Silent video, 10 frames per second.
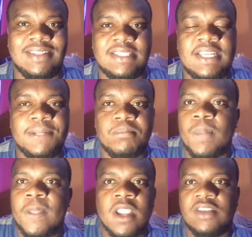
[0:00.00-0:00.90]
Zine?
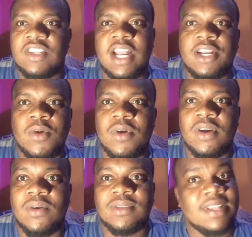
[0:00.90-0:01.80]
So that no
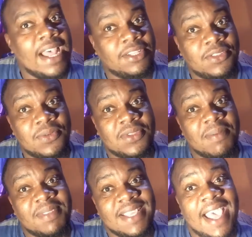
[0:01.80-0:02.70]
work out, so I had to do
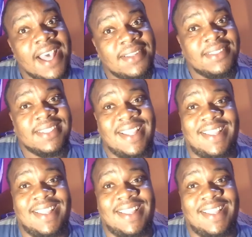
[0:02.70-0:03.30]
something else.